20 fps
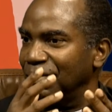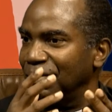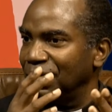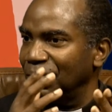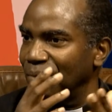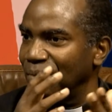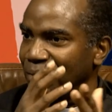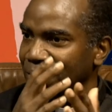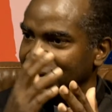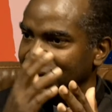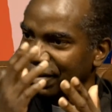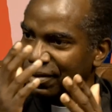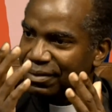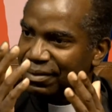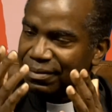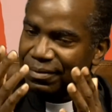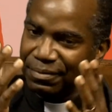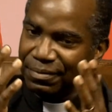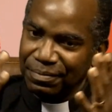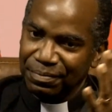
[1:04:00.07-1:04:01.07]
go
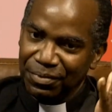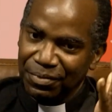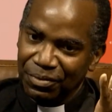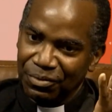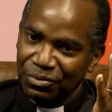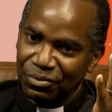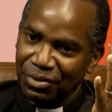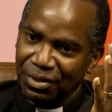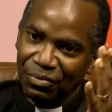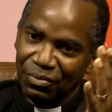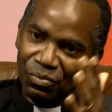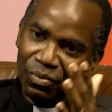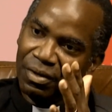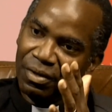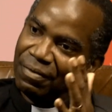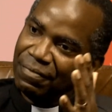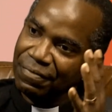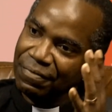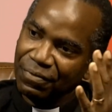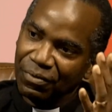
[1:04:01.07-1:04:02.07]
into, try to
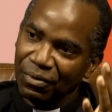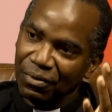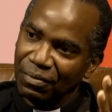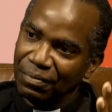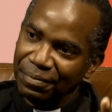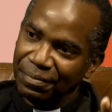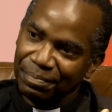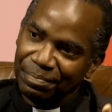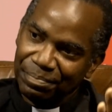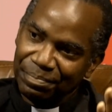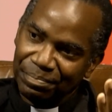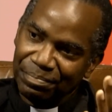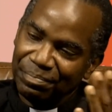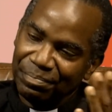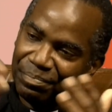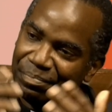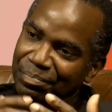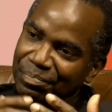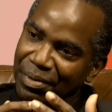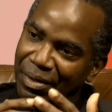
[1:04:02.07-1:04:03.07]
run for
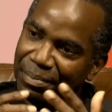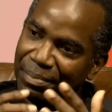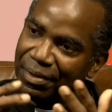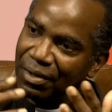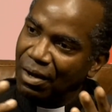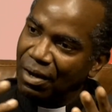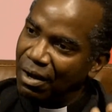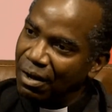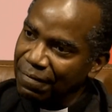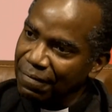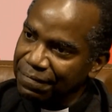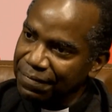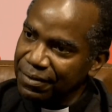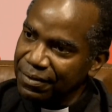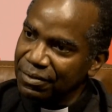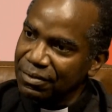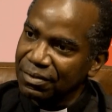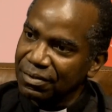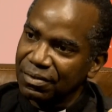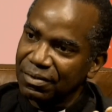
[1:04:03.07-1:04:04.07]
public
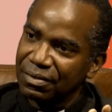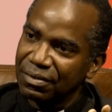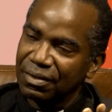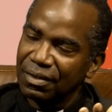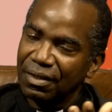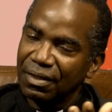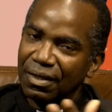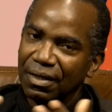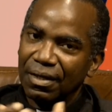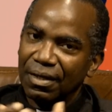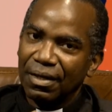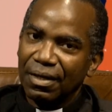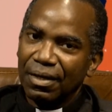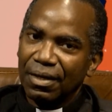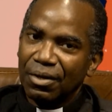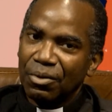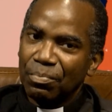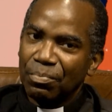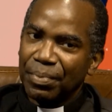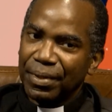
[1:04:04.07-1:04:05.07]
office.
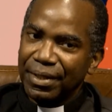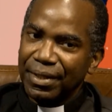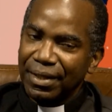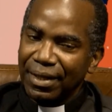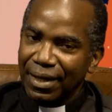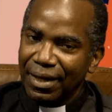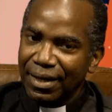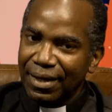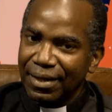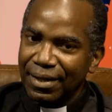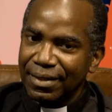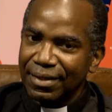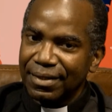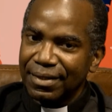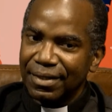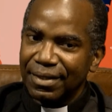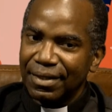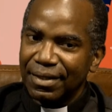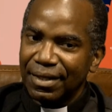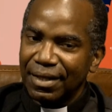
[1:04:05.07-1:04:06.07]
But he had
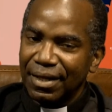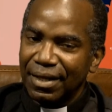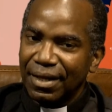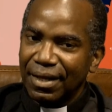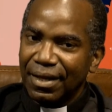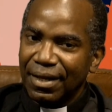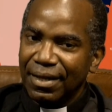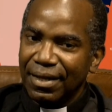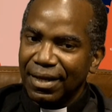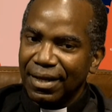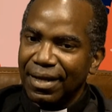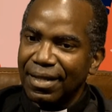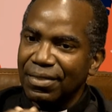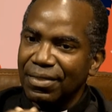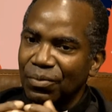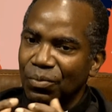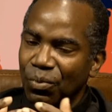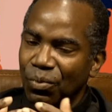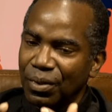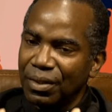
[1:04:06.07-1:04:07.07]

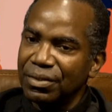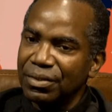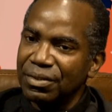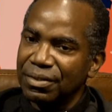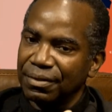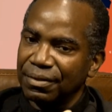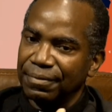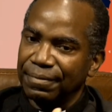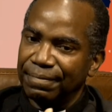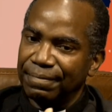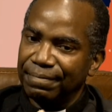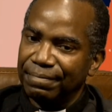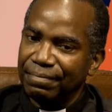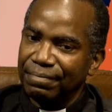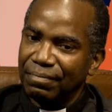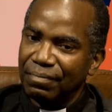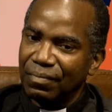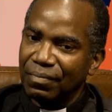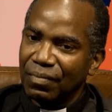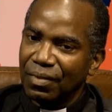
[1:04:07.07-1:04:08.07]
the wisdom,
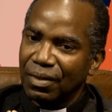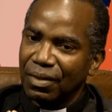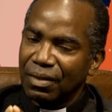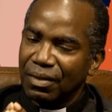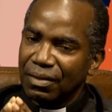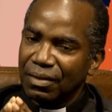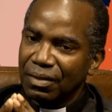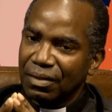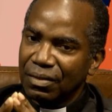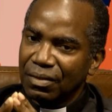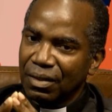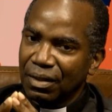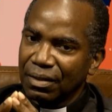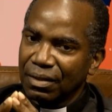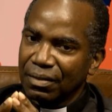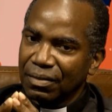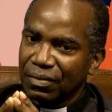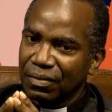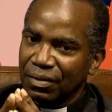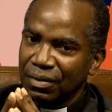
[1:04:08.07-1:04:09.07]

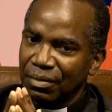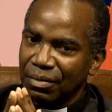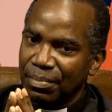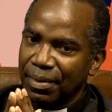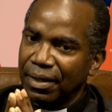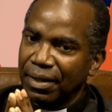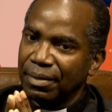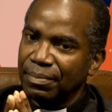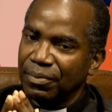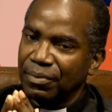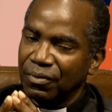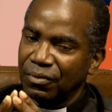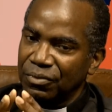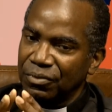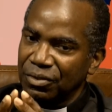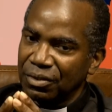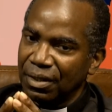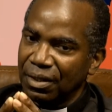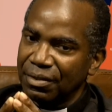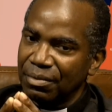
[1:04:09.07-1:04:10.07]
like in the Bible,
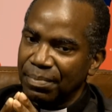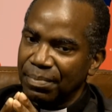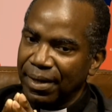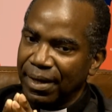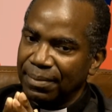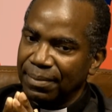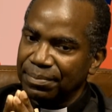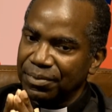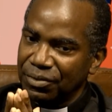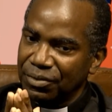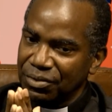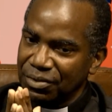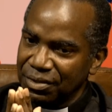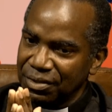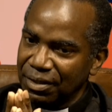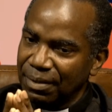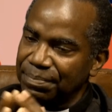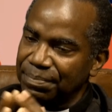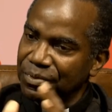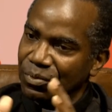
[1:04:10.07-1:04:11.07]
John the Baptist
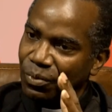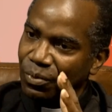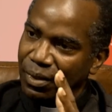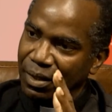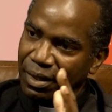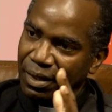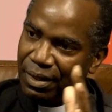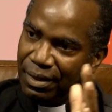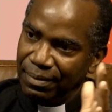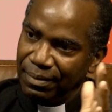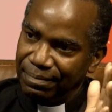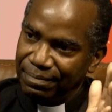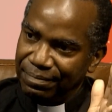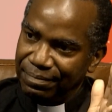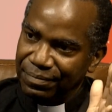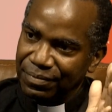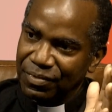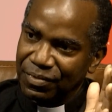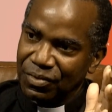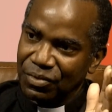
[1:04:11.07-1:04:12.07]
stepped away
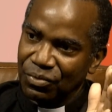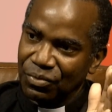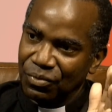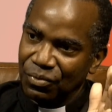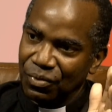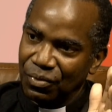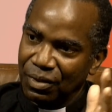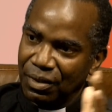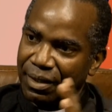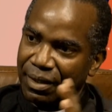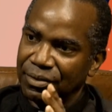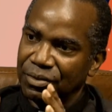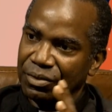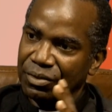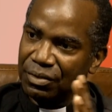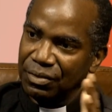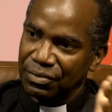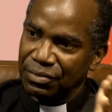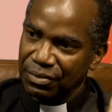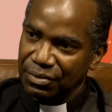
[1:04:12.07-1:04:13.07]
to allow
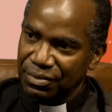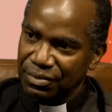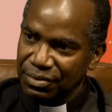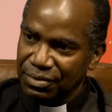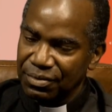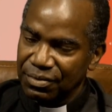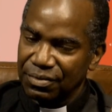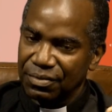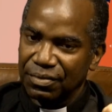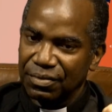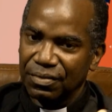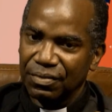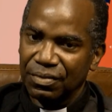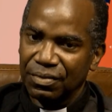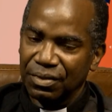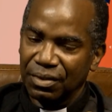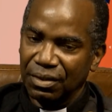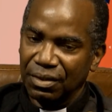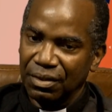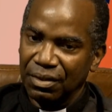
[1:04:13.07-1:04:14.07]
Jesus
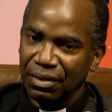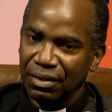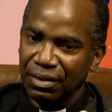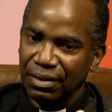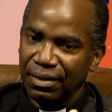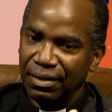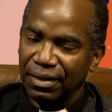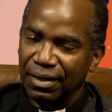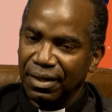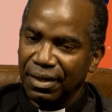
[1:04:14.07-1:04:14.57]
to lead.